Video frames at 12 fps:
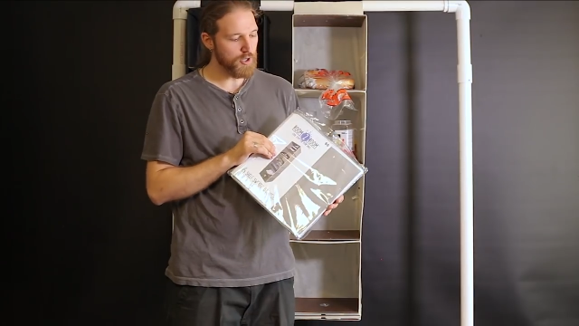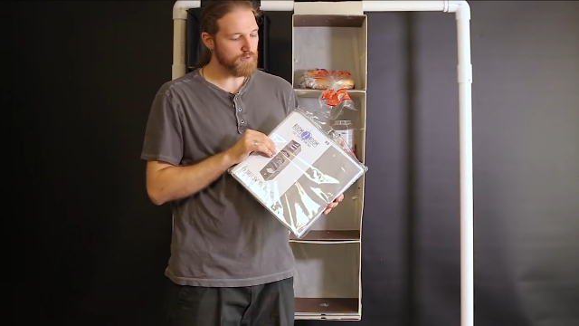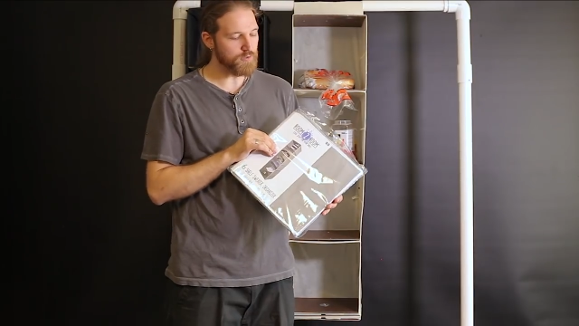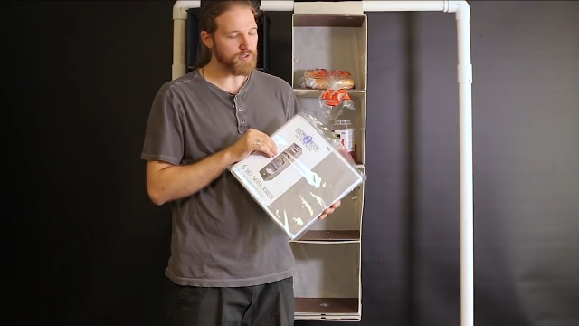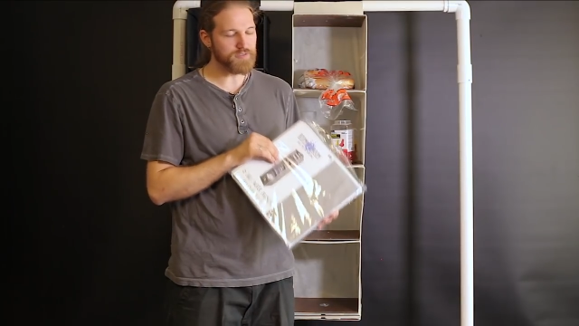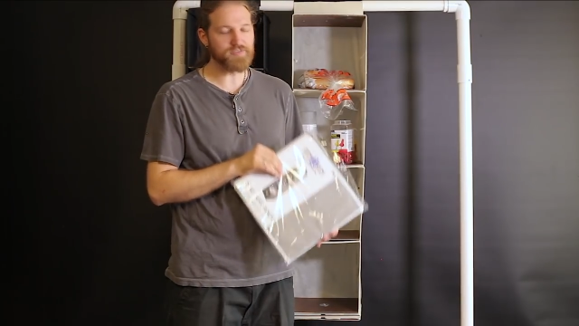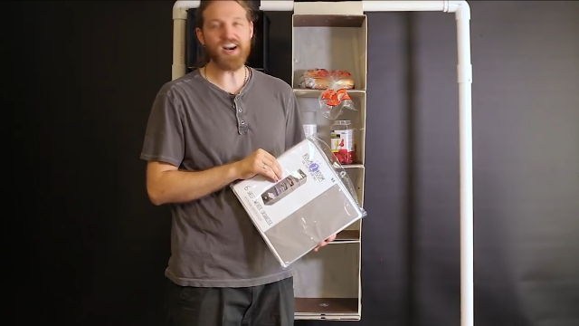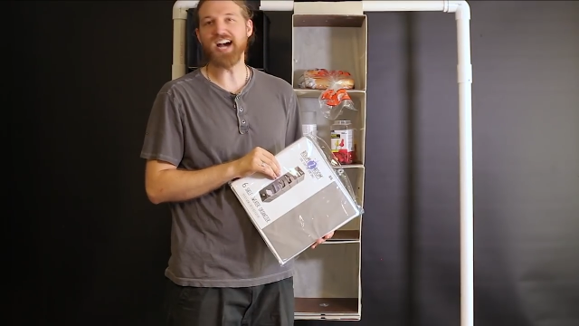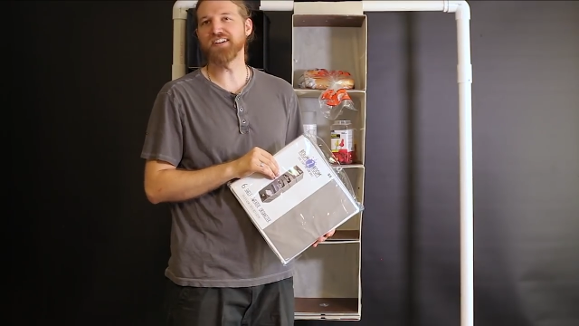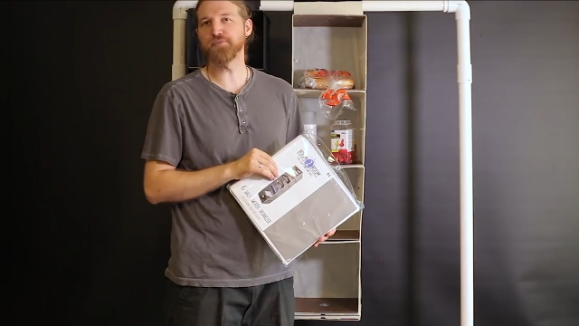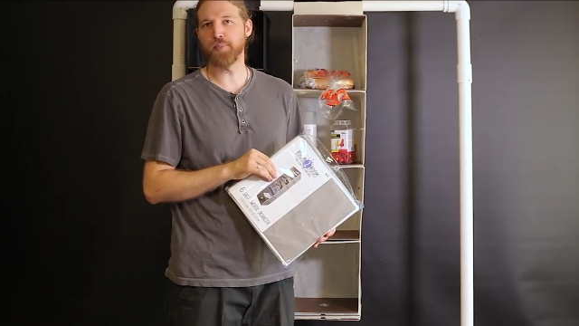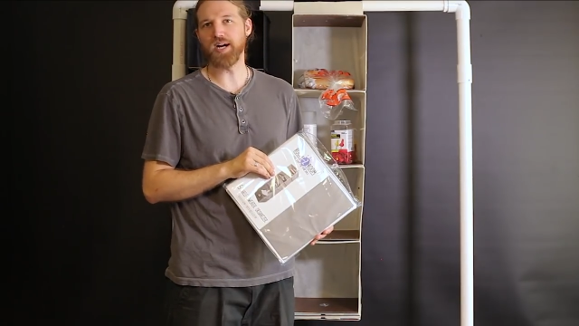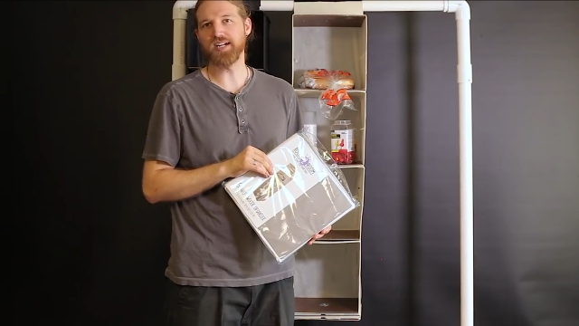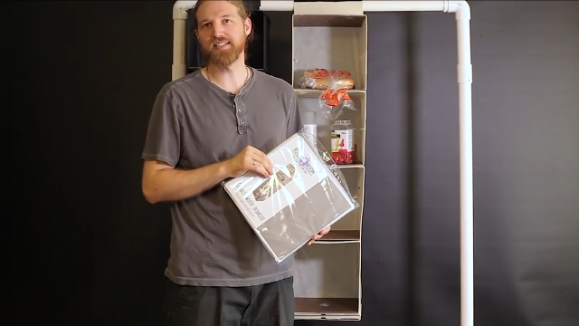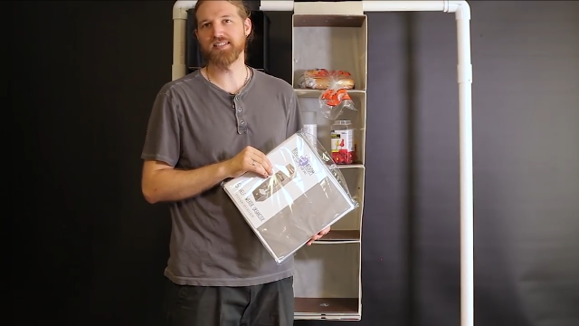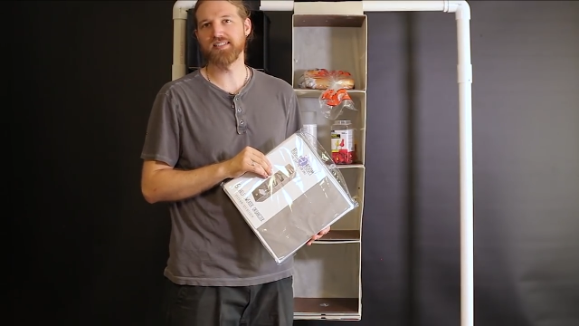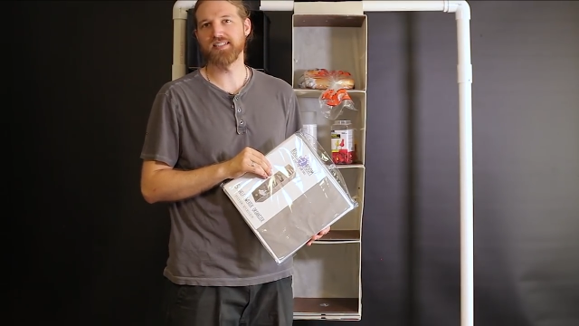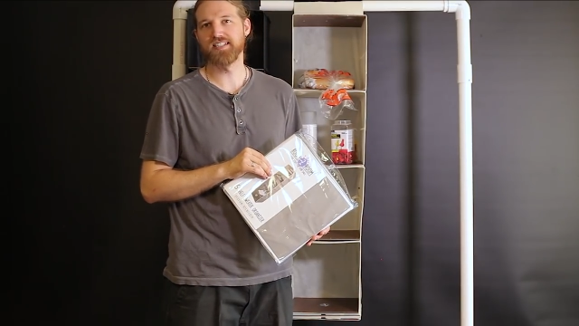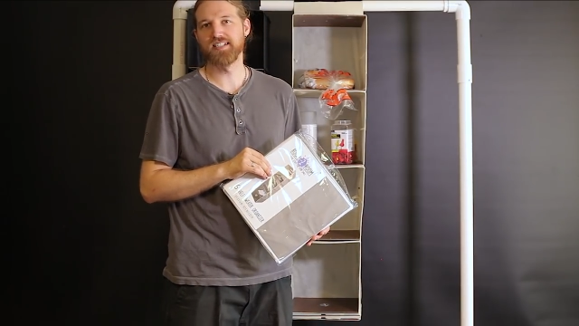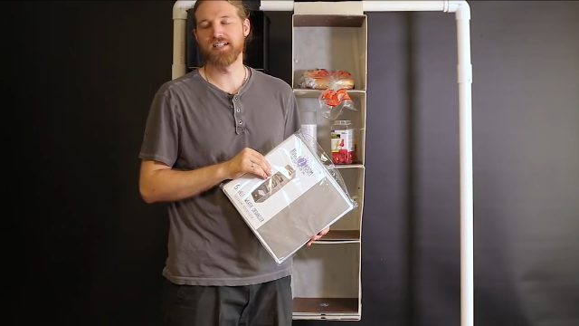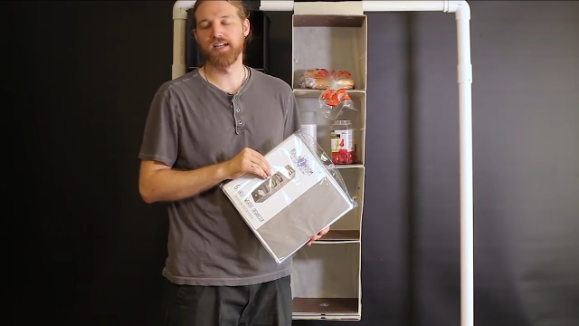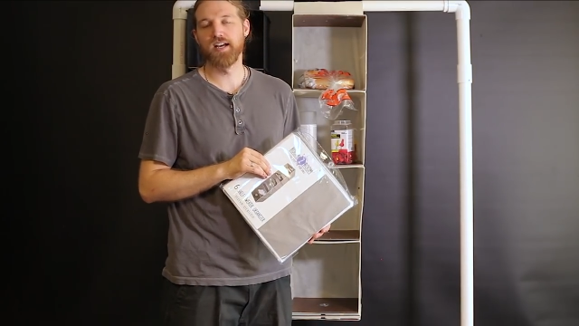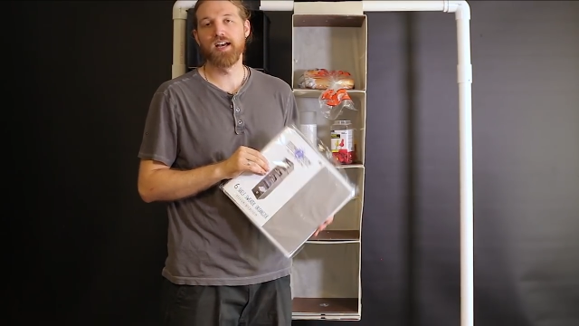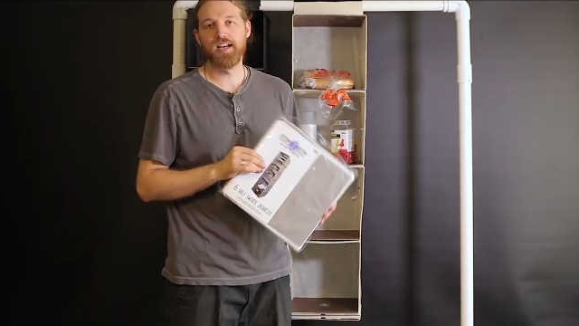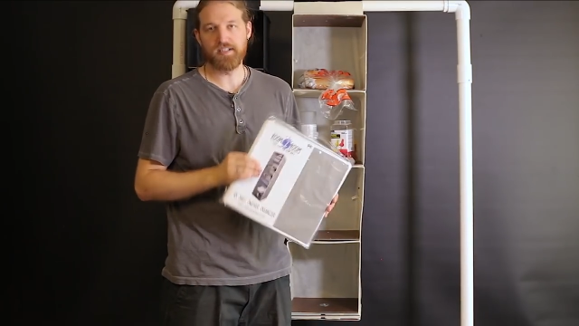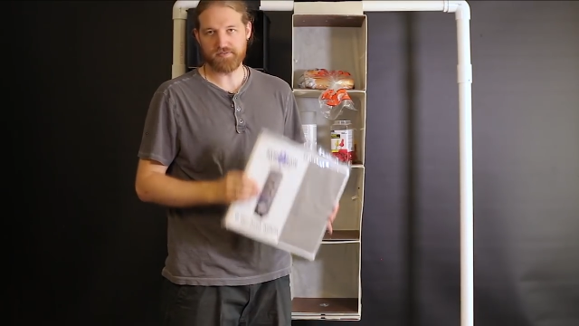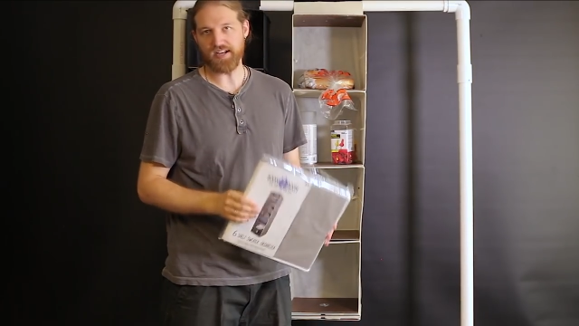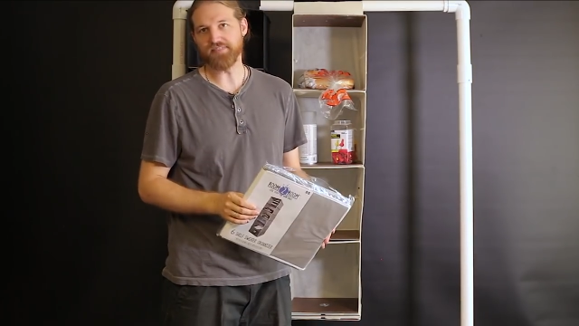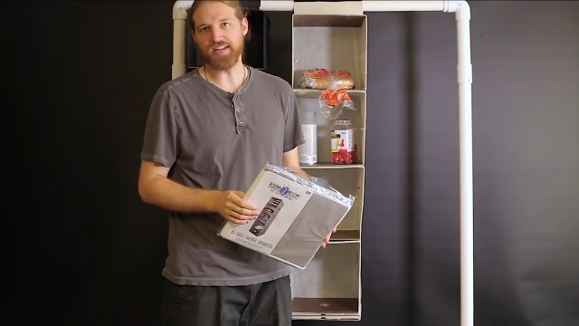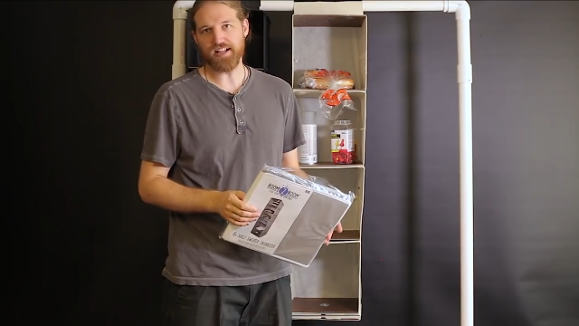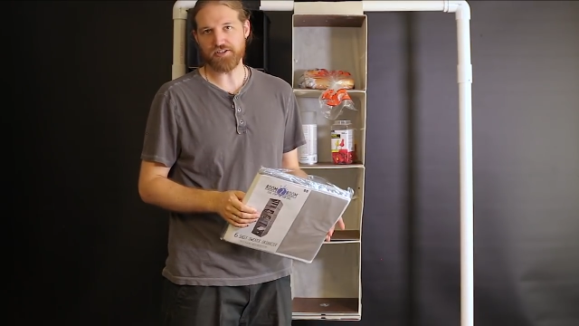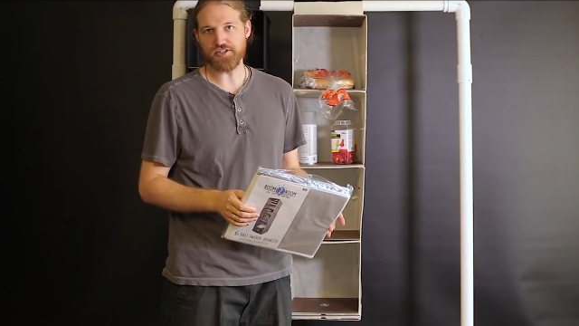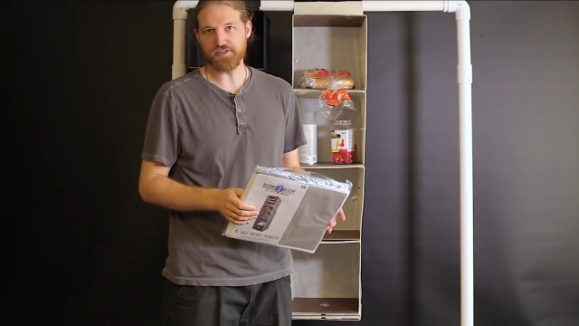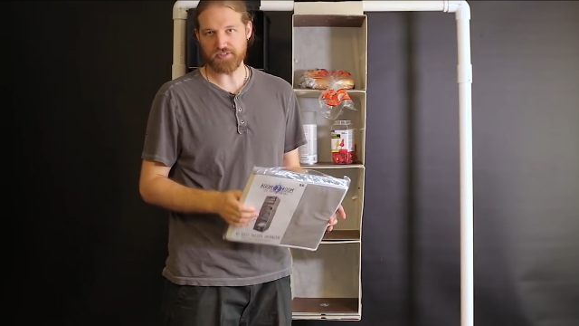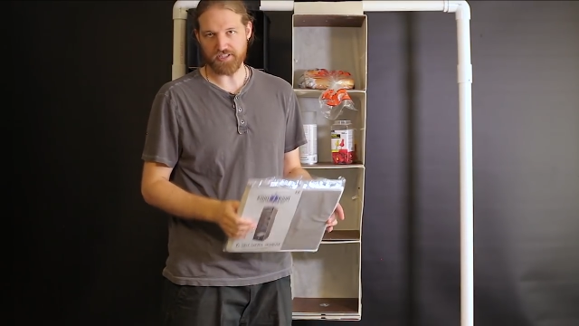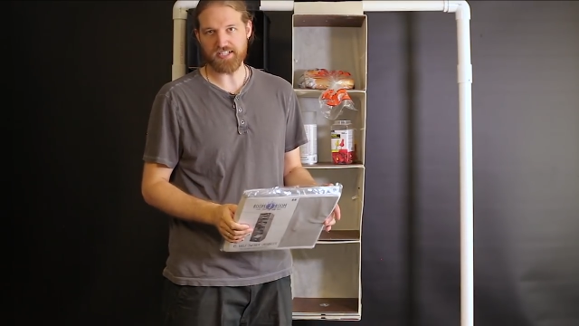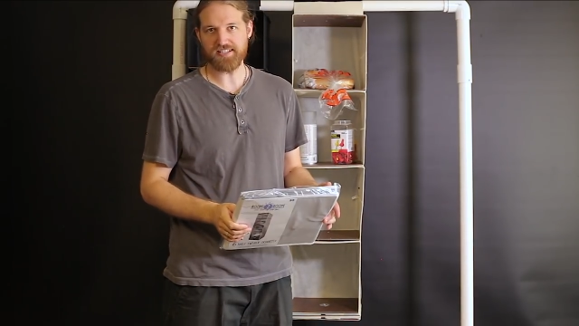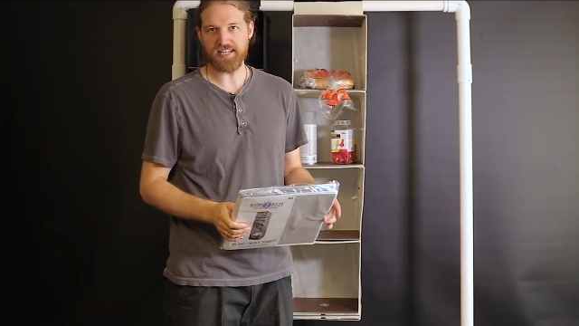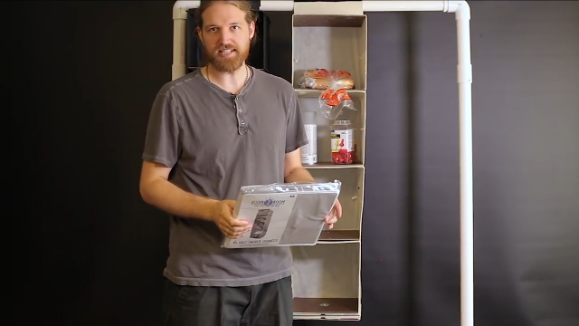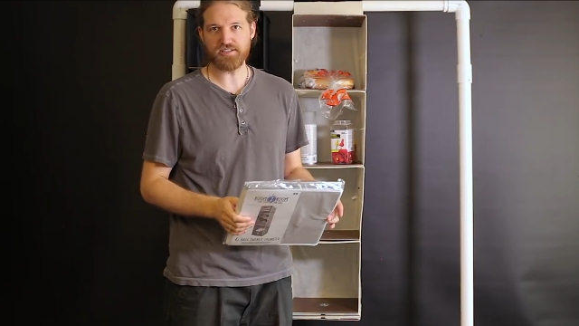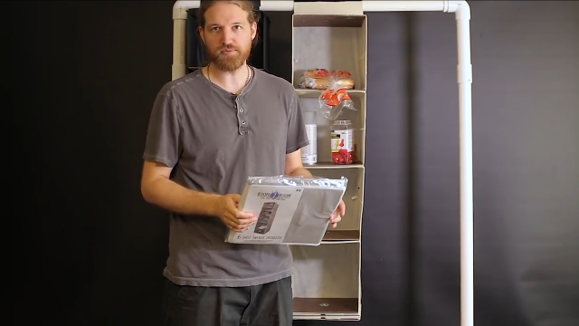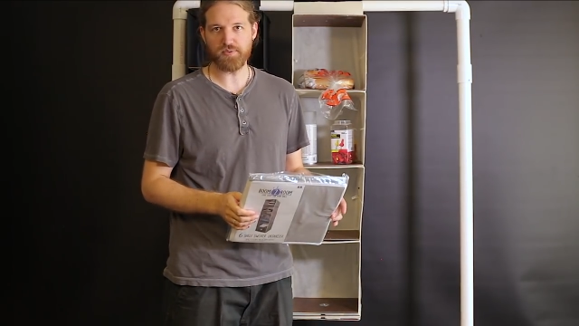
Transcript: for five bucks. $5.30